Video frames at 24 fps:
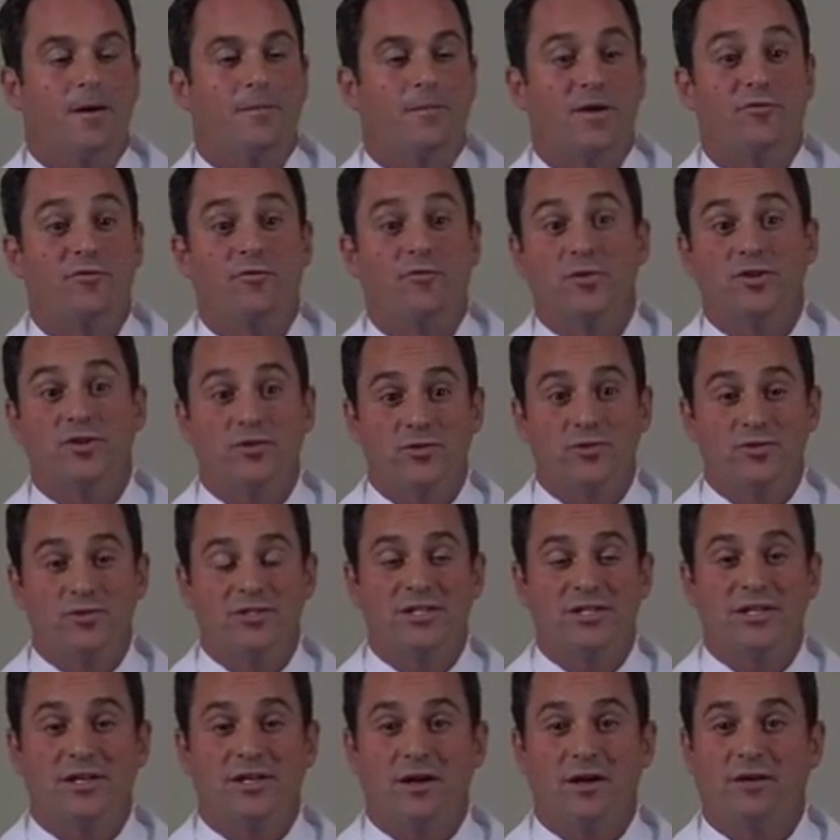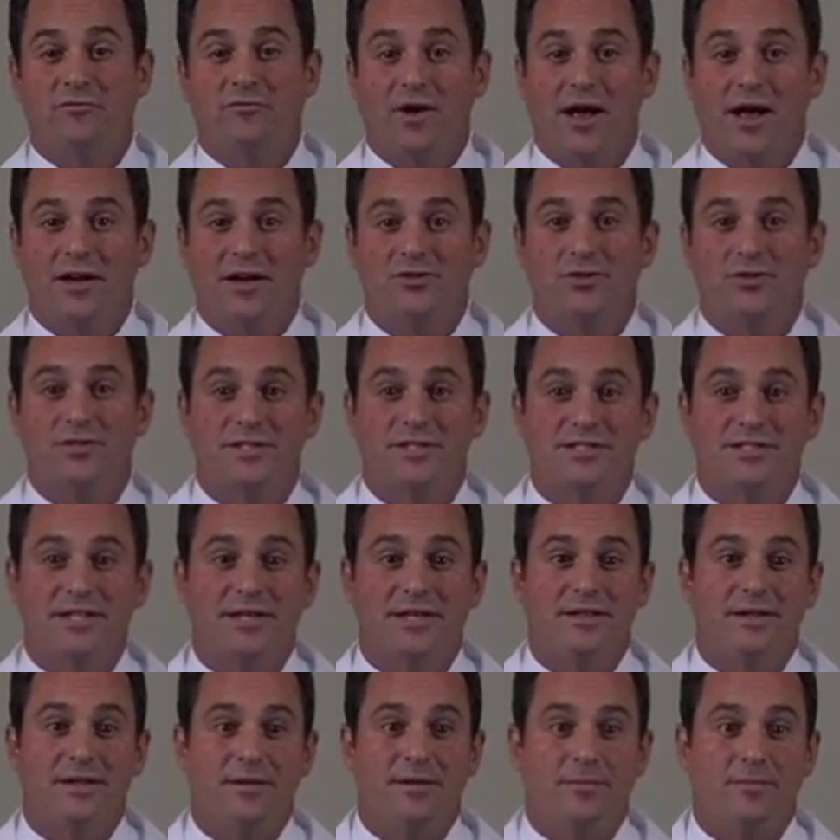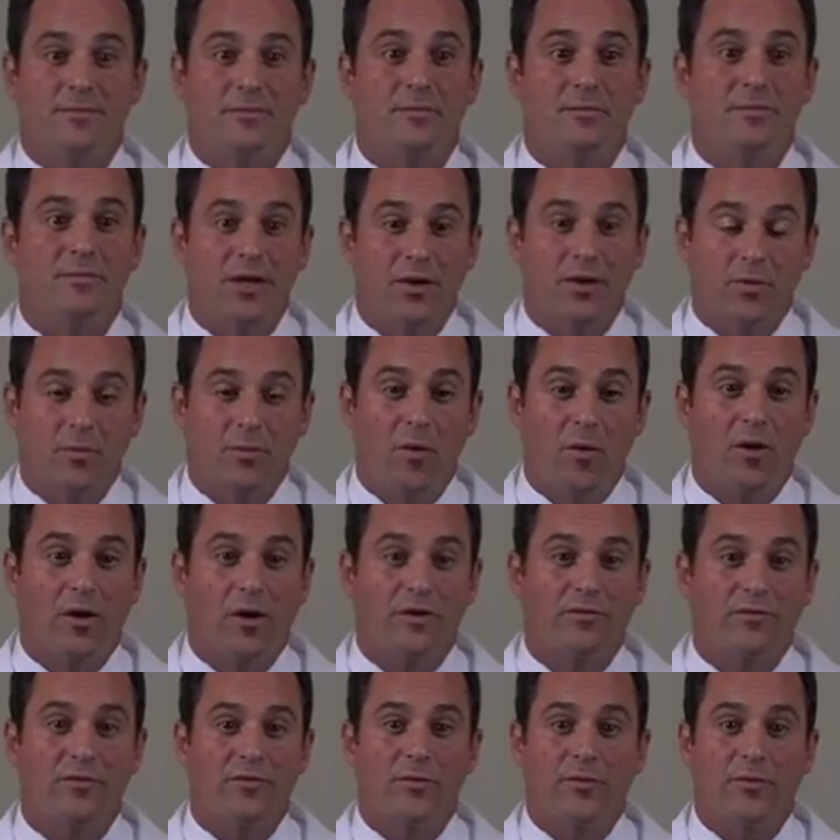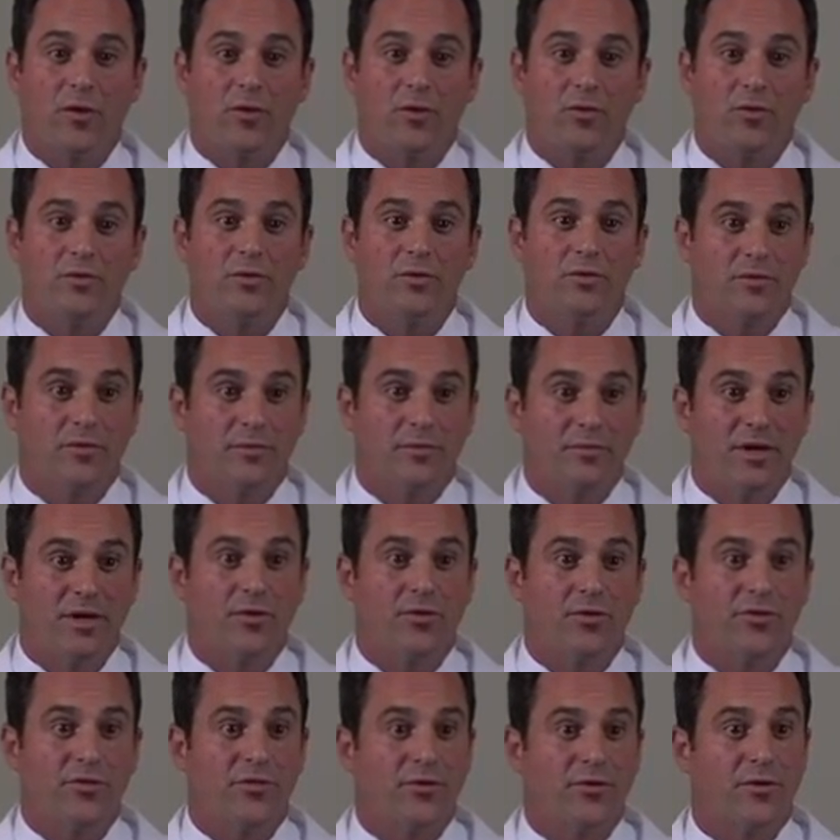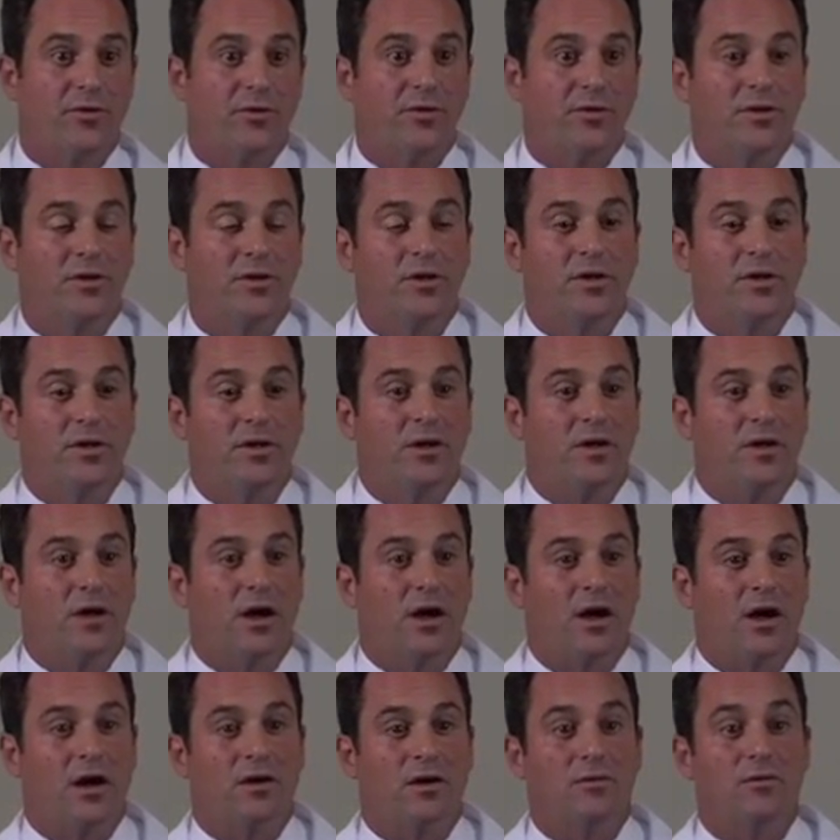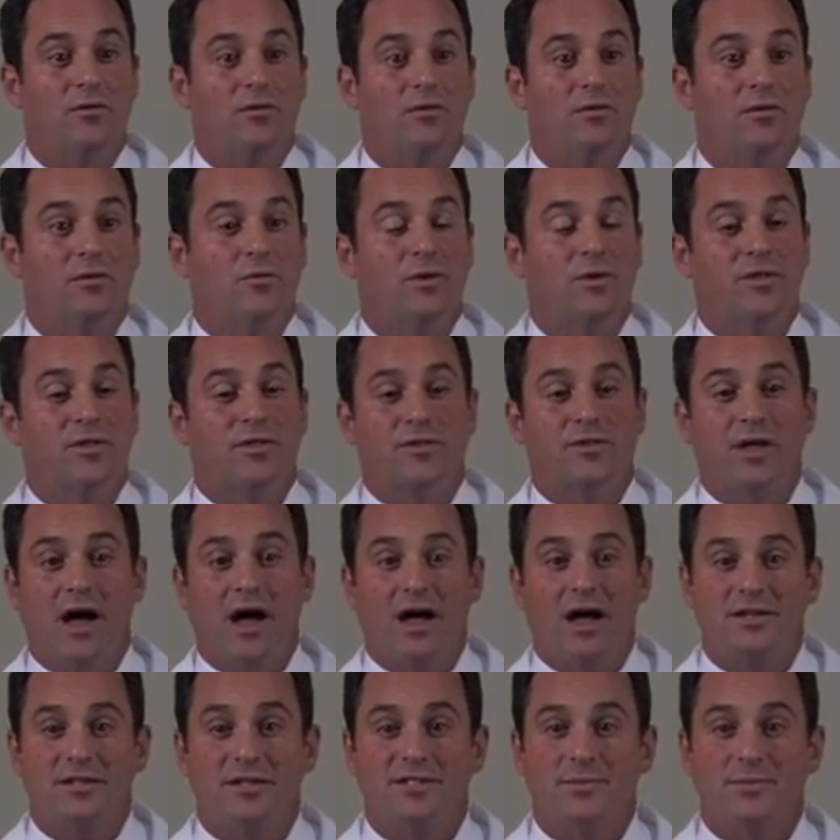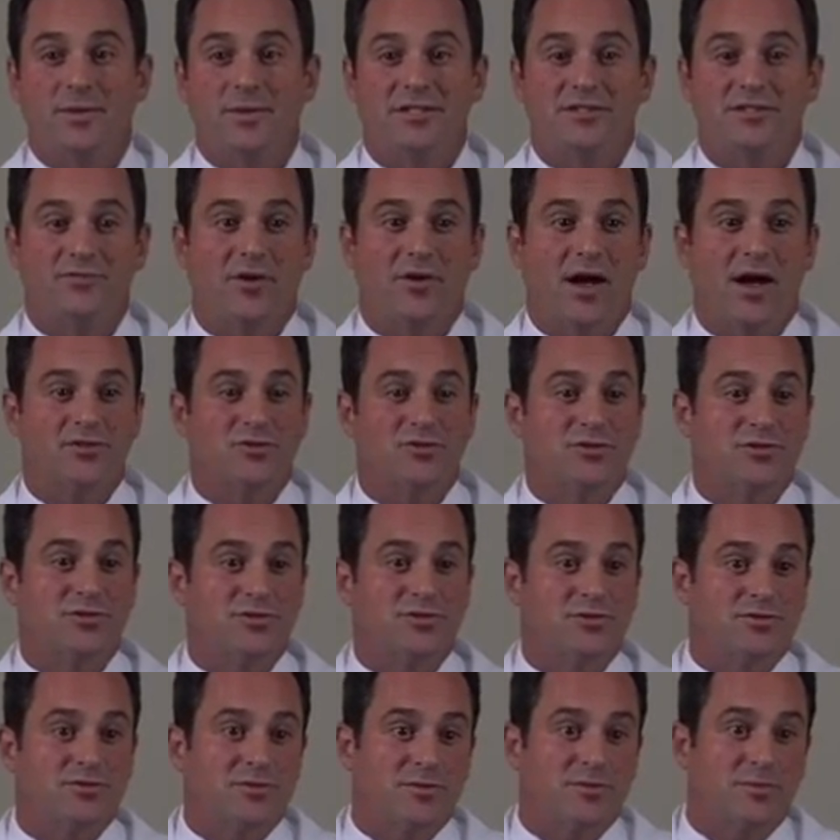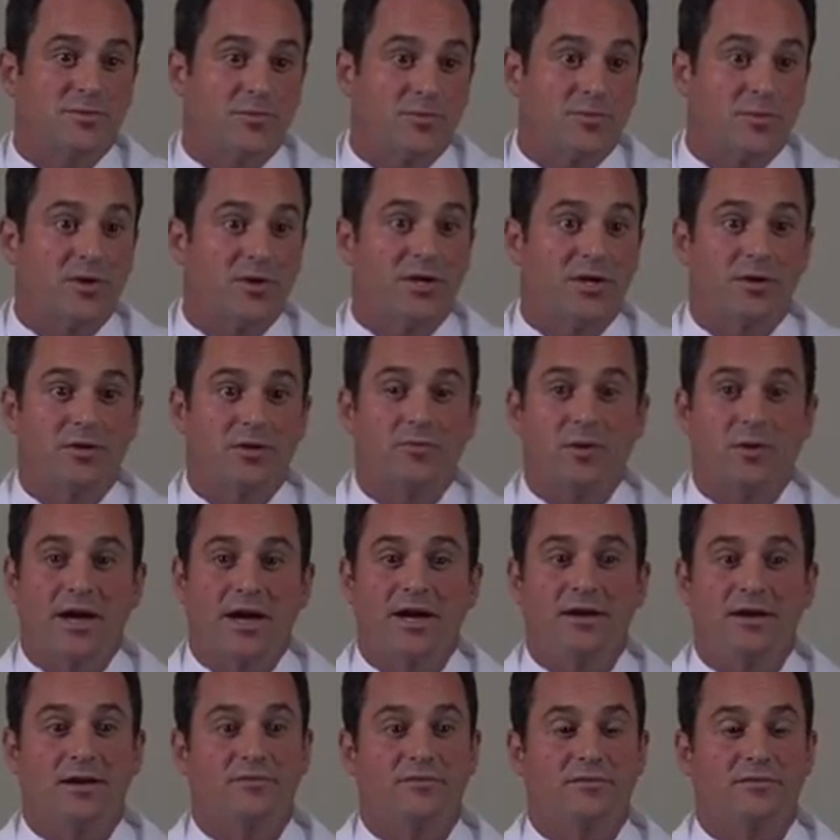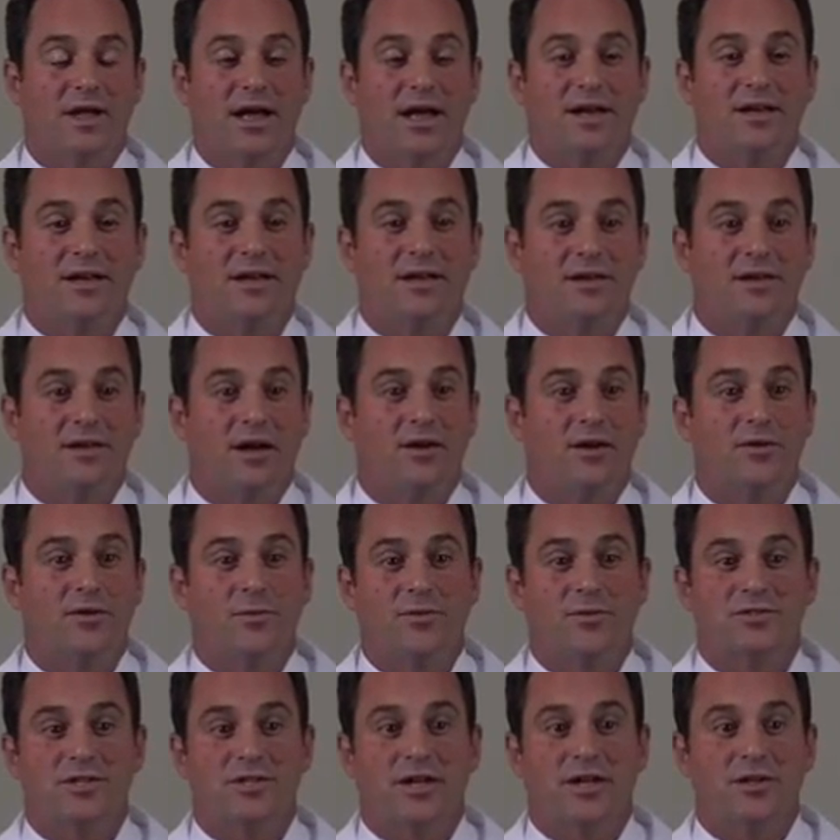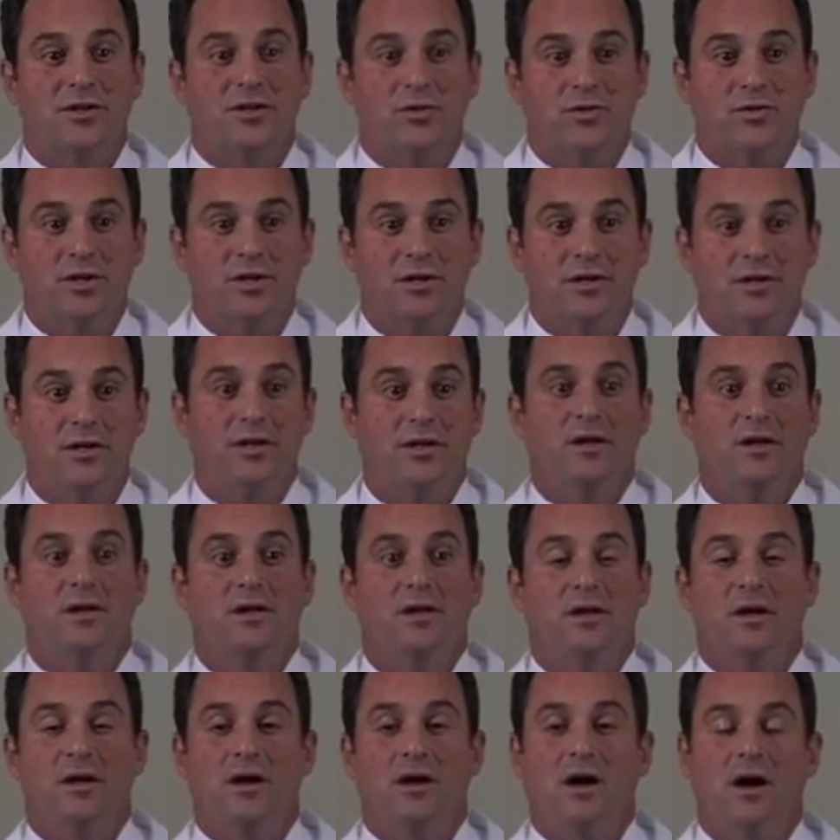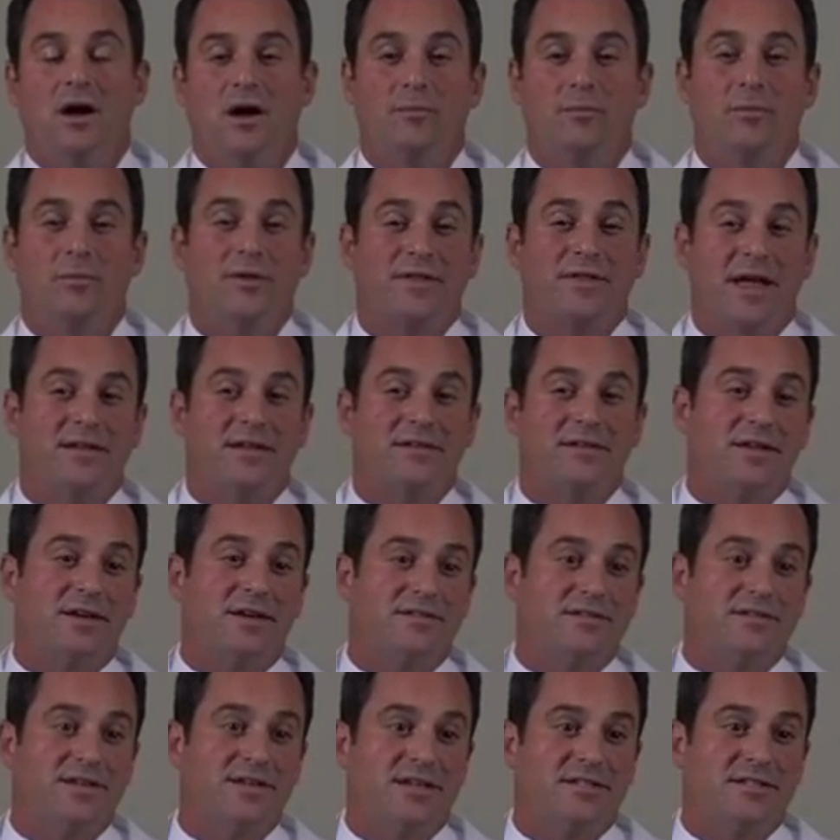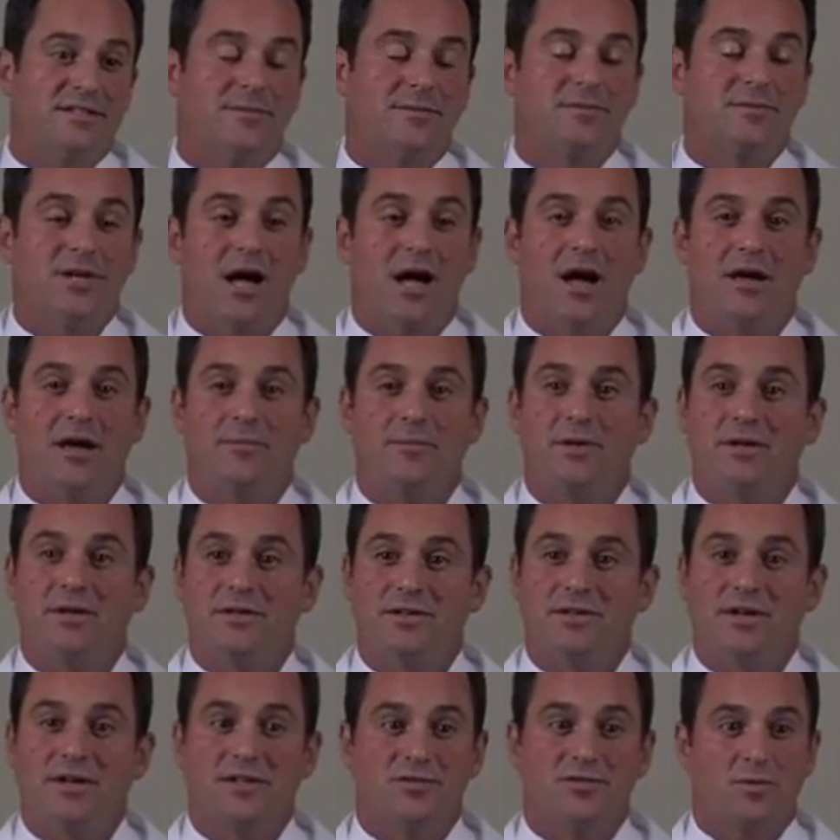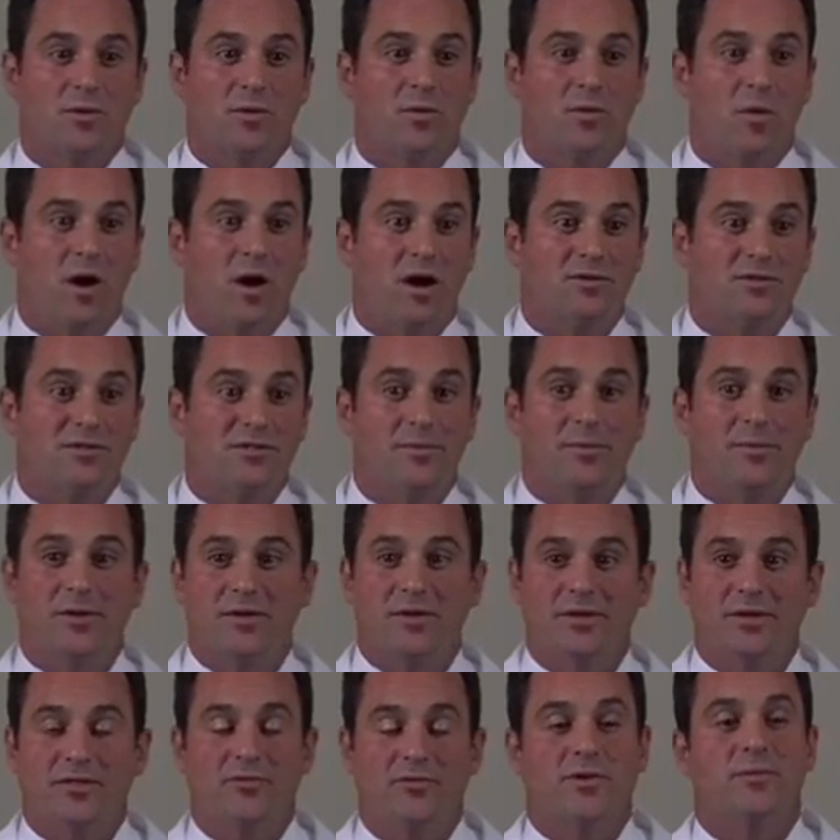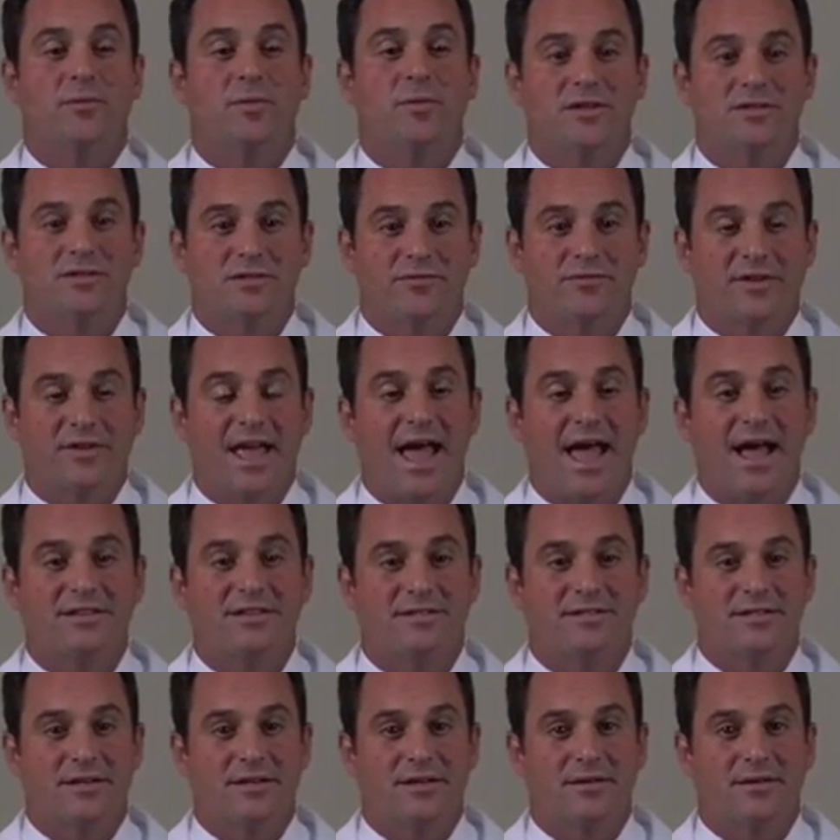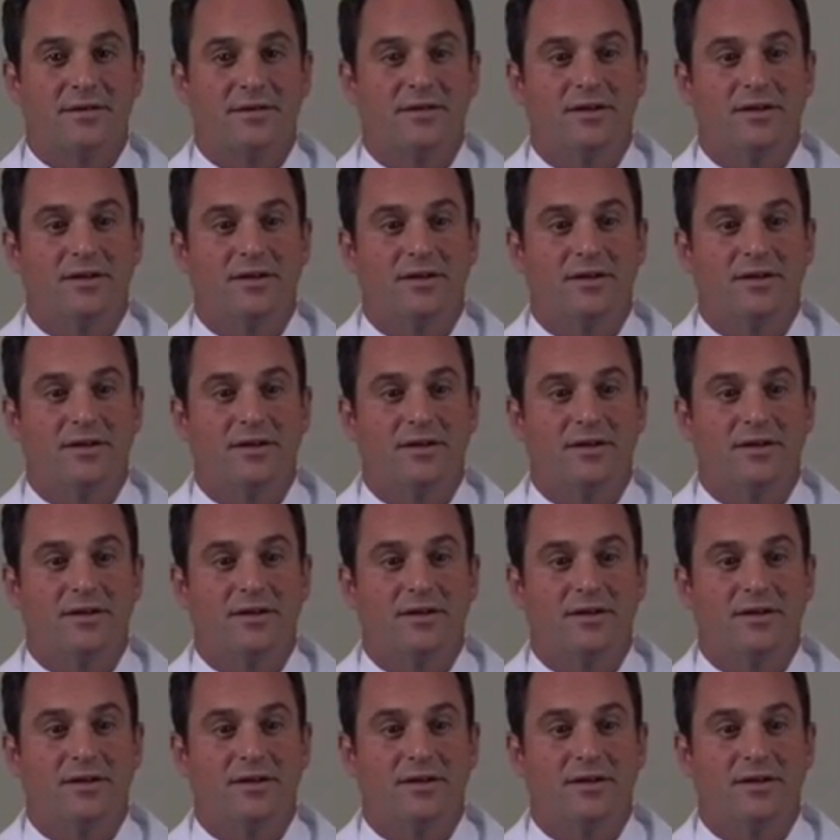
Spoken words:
If we do see a fracture that's in the middle part of the bone, or the middle third, with non-displaced fractures, there's a pretty good rate of 90 to 100% union. But that does take some time, and it does require typically 3 months of casting.